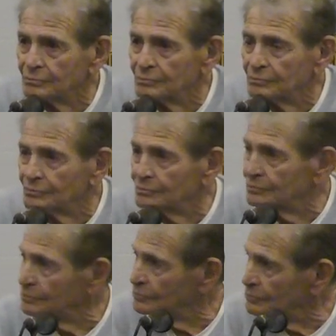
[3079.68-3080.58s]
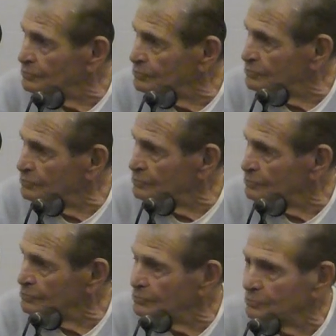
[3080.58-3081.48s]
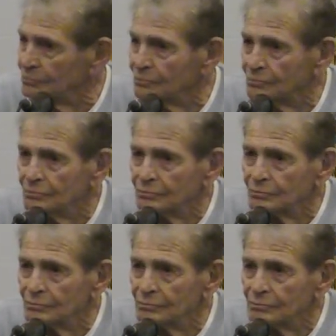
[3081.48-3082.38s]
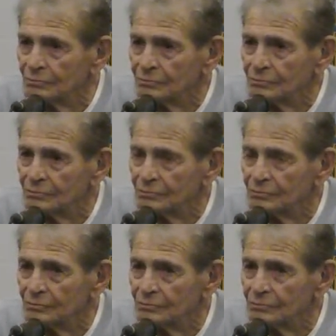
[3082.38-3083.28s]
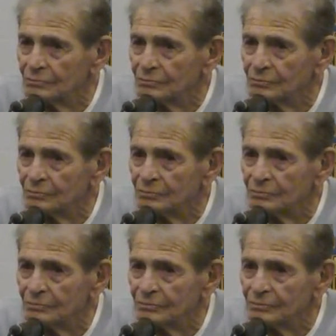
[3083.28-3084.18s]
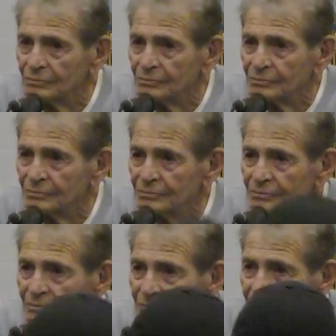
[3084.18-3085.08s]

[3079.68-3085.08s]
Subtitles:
[no speech]